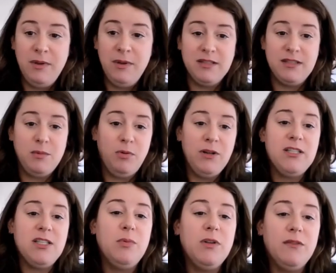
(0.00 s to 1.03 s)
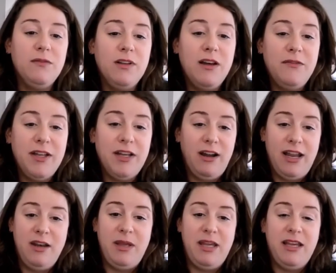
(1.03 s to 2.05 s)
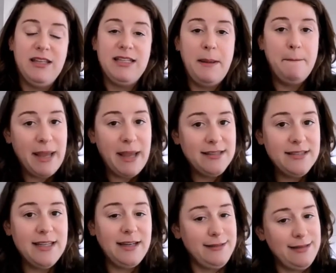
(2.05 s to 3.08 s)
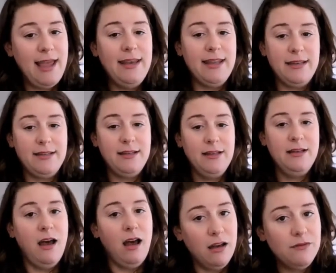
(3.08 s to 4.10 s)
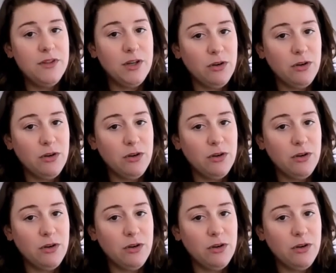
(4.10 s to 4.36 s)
because the principle of loving your enemy is a basic tenet of the